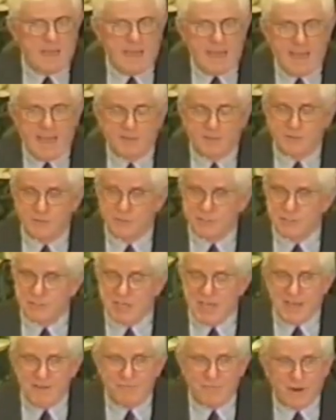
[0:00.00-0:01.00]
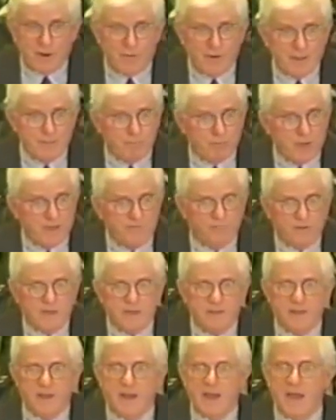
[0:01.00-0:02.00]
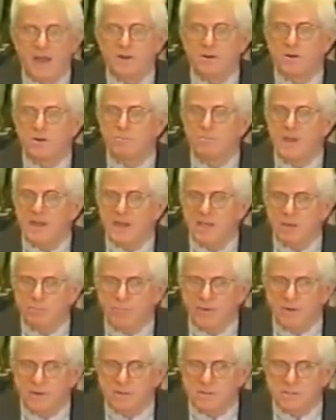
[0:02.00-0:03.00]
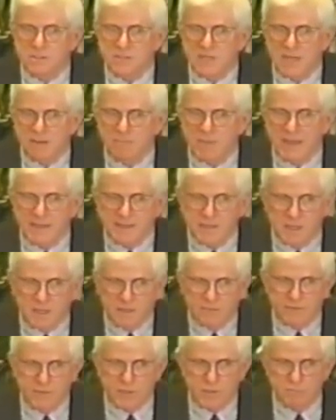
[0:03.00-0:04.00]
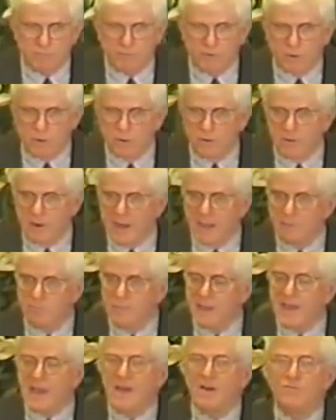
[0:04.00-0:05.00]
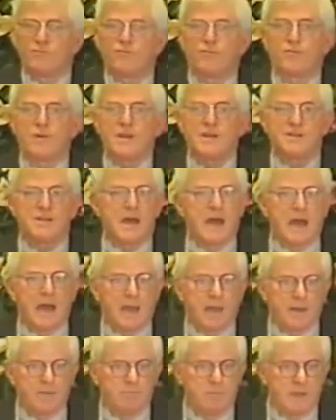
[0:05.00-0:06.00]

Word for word: and to say very briefly that on her many appearances on my television program, every time,